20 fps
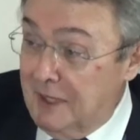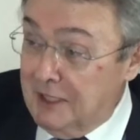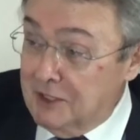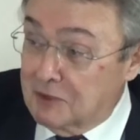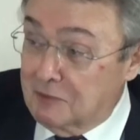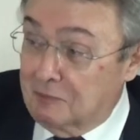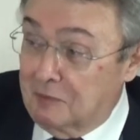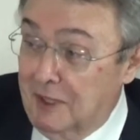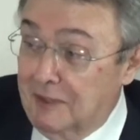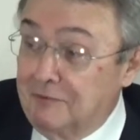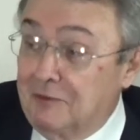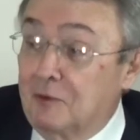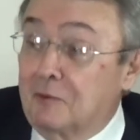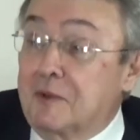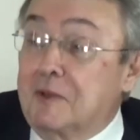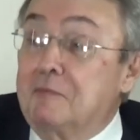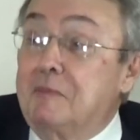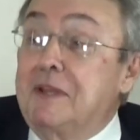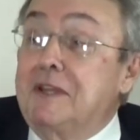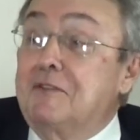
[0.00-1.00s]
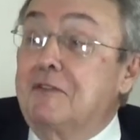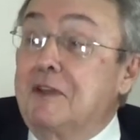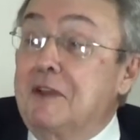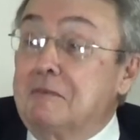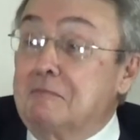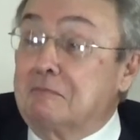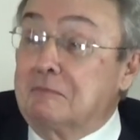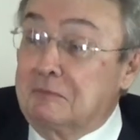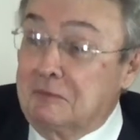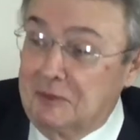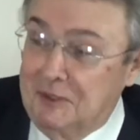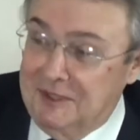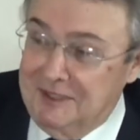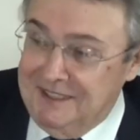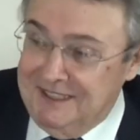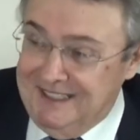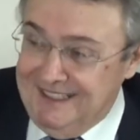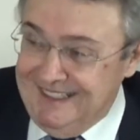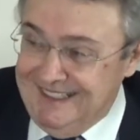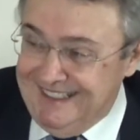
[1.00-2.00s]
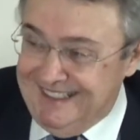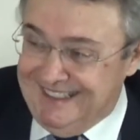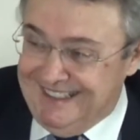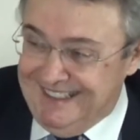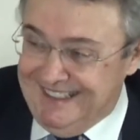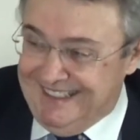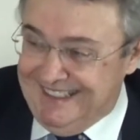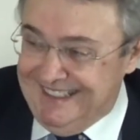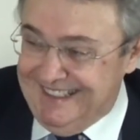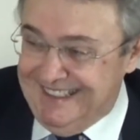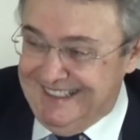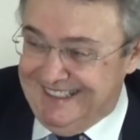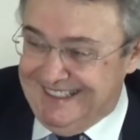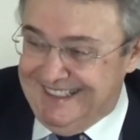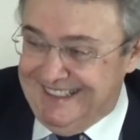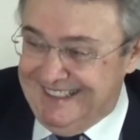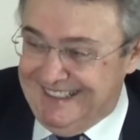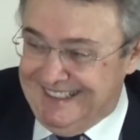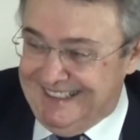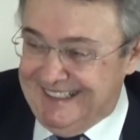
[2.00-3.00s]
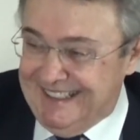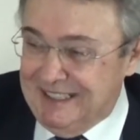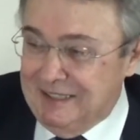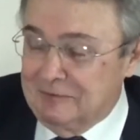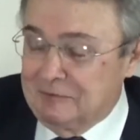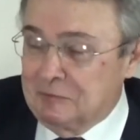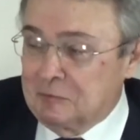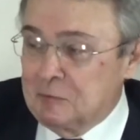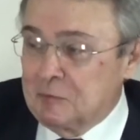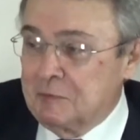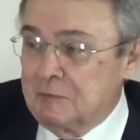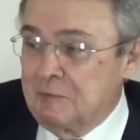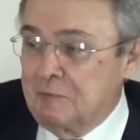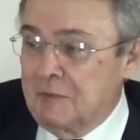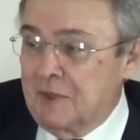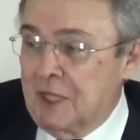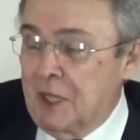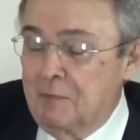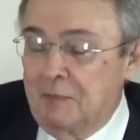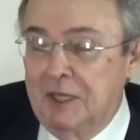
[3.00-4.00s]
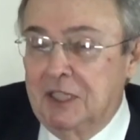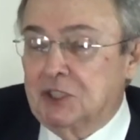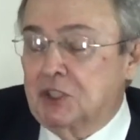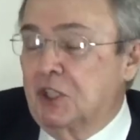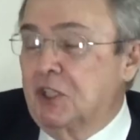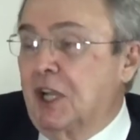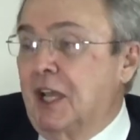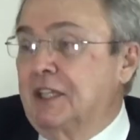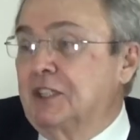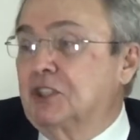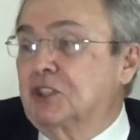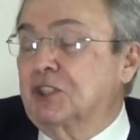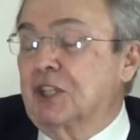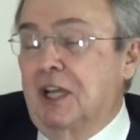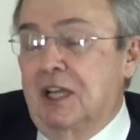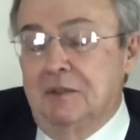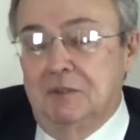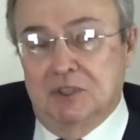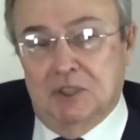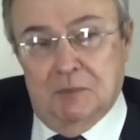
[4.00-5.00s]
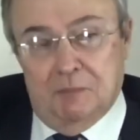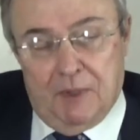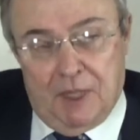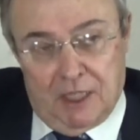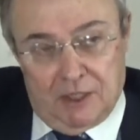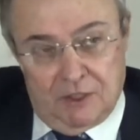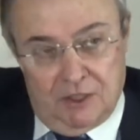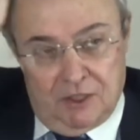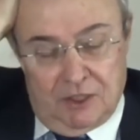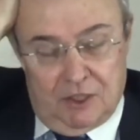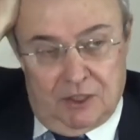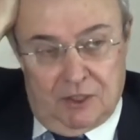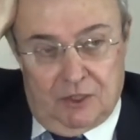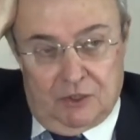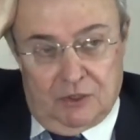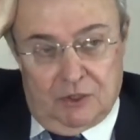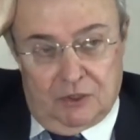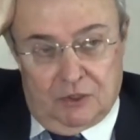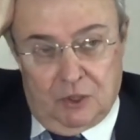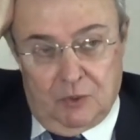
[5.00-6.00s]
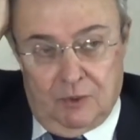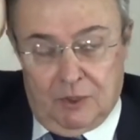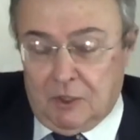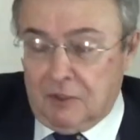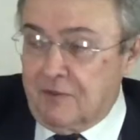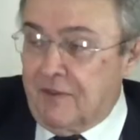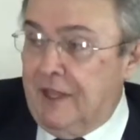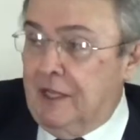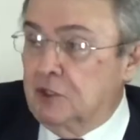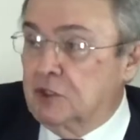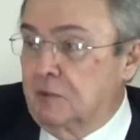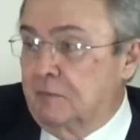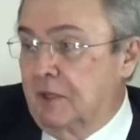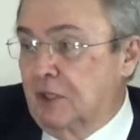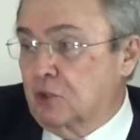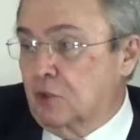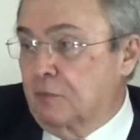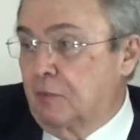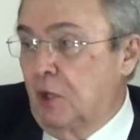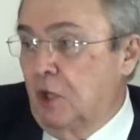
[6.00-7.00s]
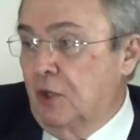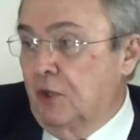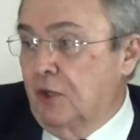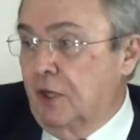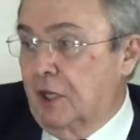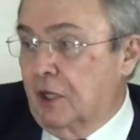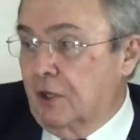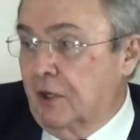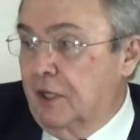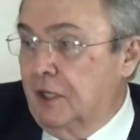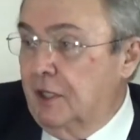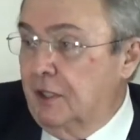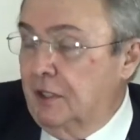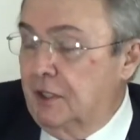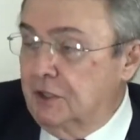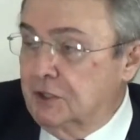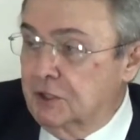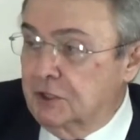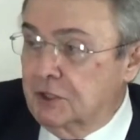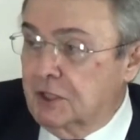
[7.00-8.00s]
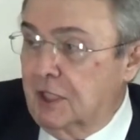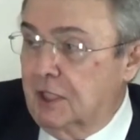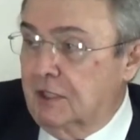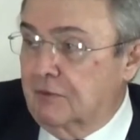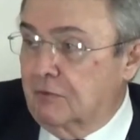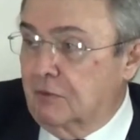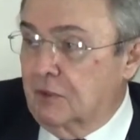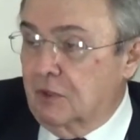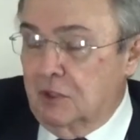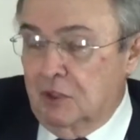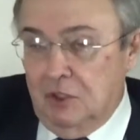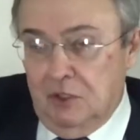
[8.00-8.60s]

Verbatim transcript: Imagine Buffalo. We beat them. Yeah. No. It it was was amazing. But it's a nice. It's about 200,000 metropolitan area, and it's just kind of